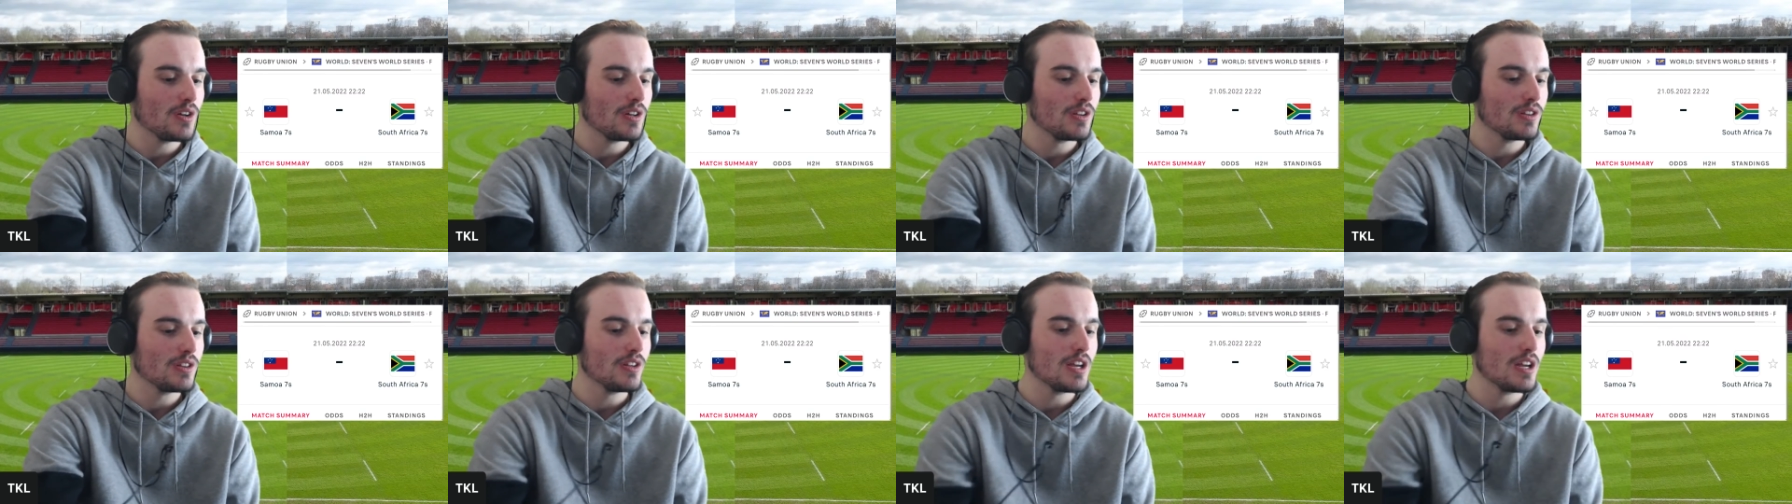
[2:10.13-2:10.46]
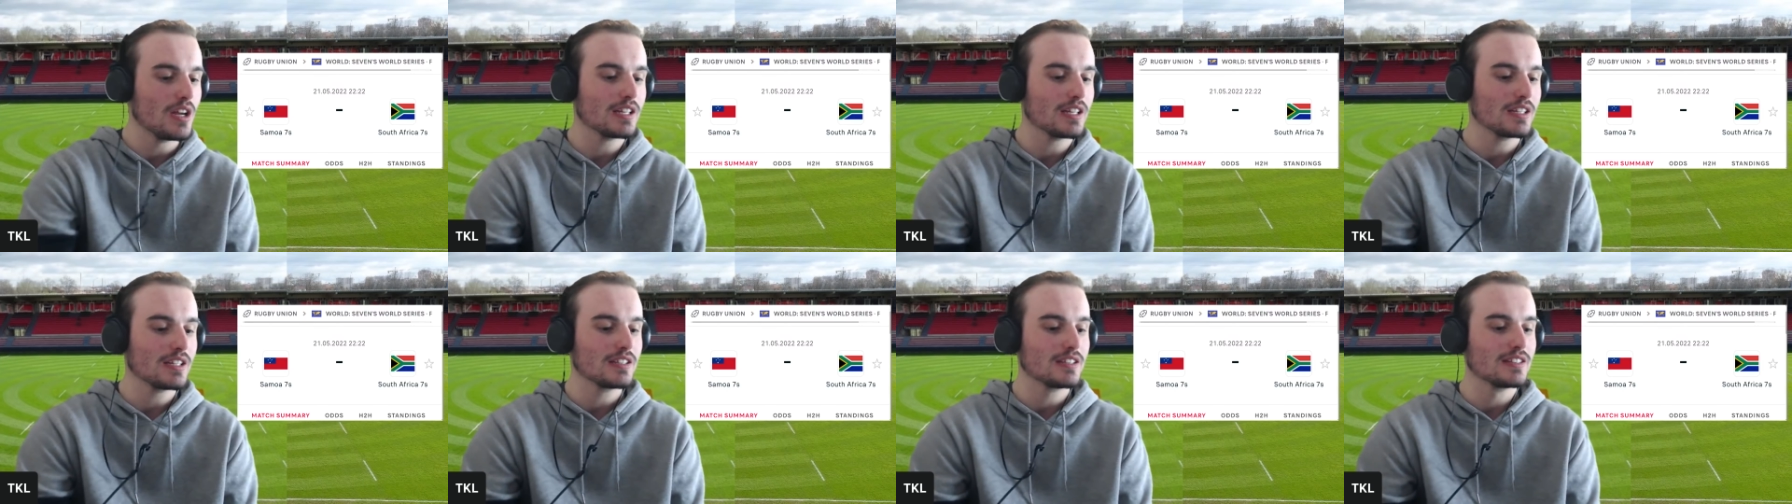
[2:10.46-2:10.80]
like
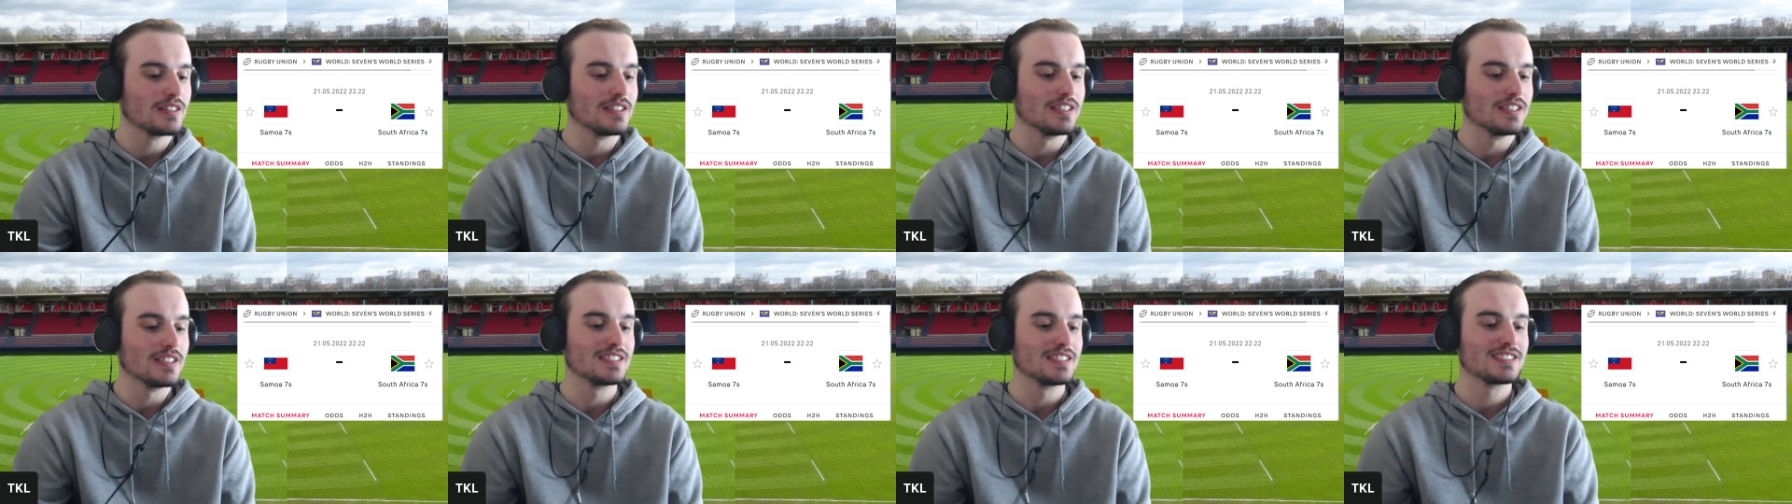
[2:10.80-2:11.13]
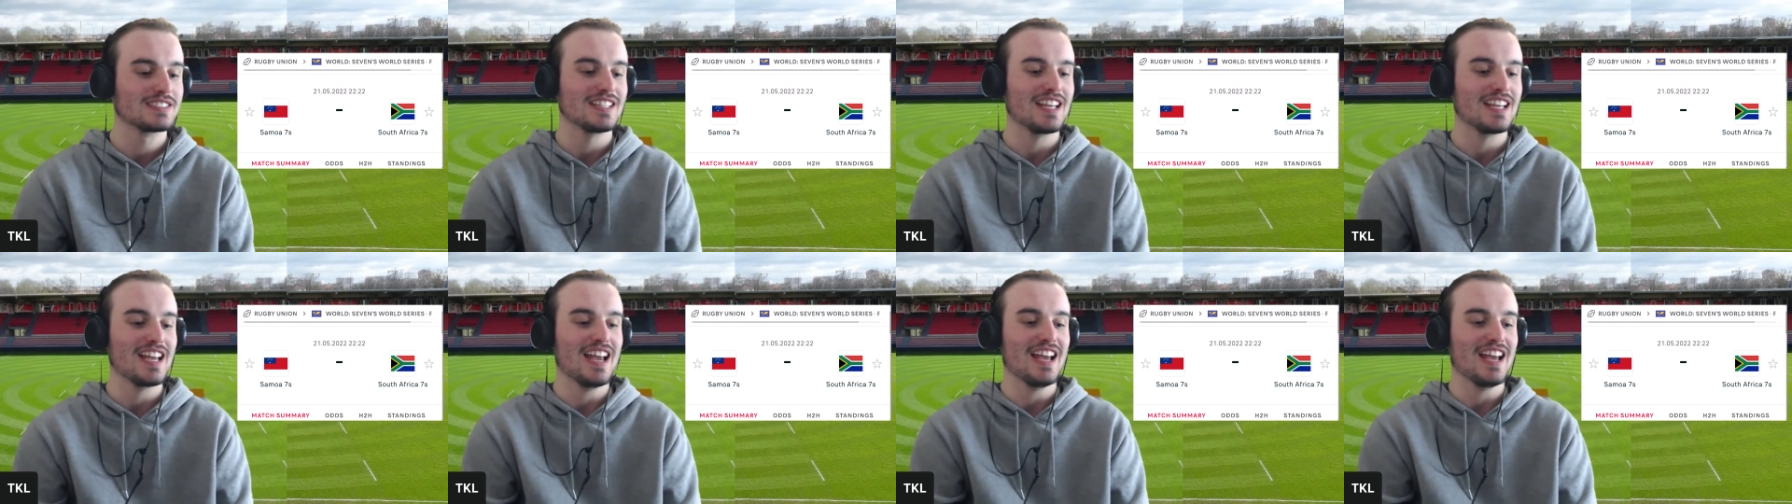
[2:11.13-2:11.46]
this
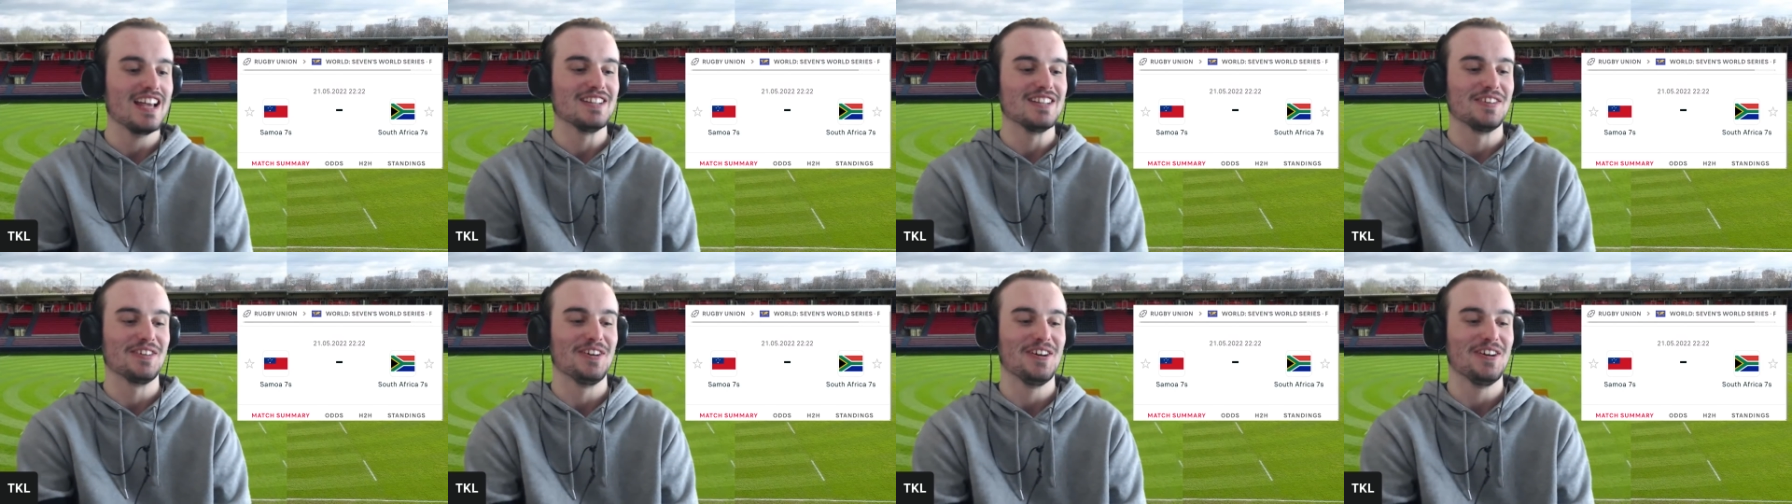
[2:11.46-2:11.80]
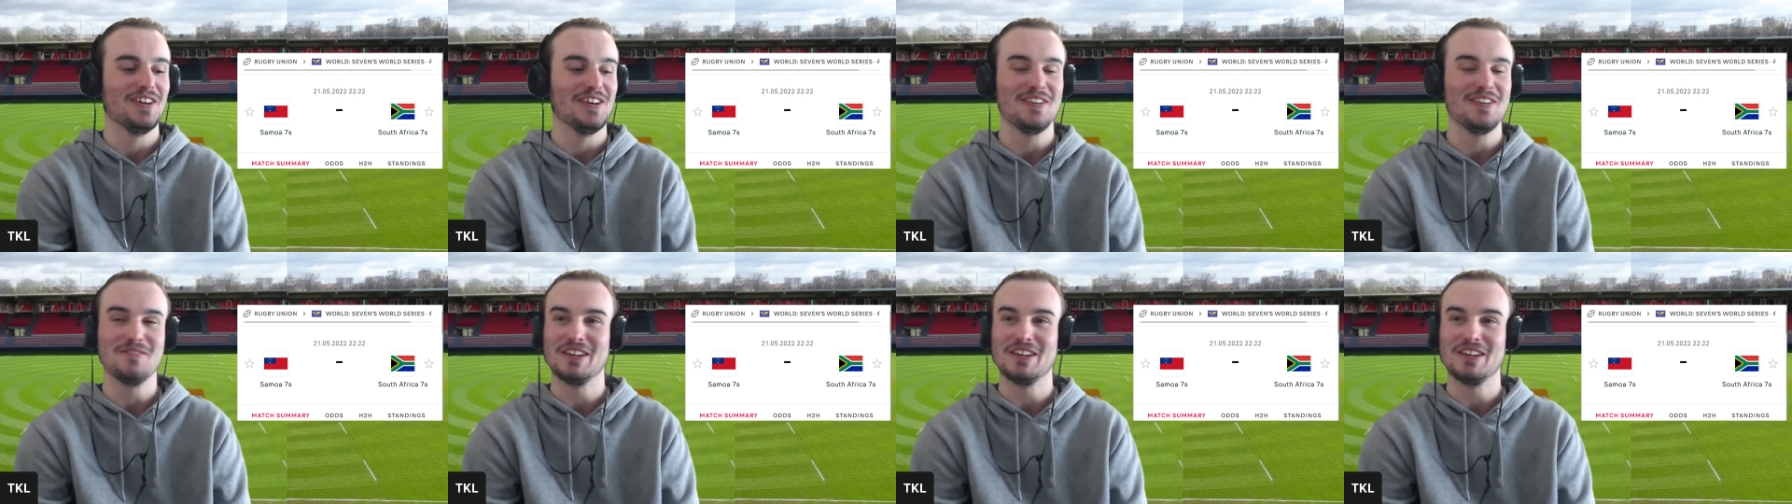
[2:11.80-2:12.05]
as well.